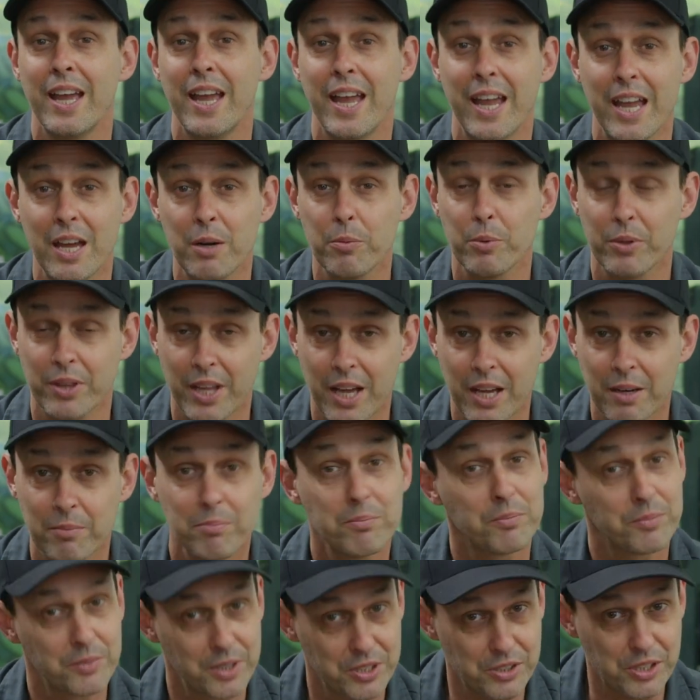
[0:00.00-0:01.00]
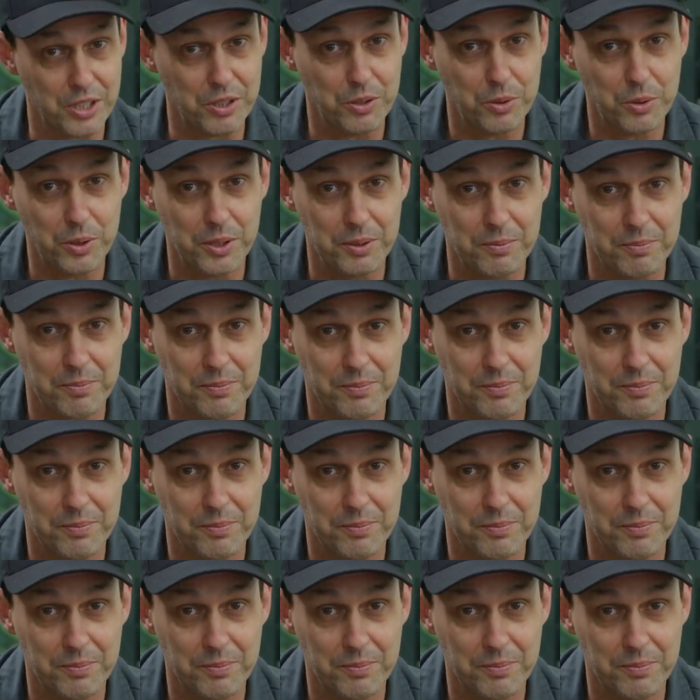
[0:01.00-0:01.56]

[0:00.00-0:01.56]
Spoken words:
And with that, let's get to it.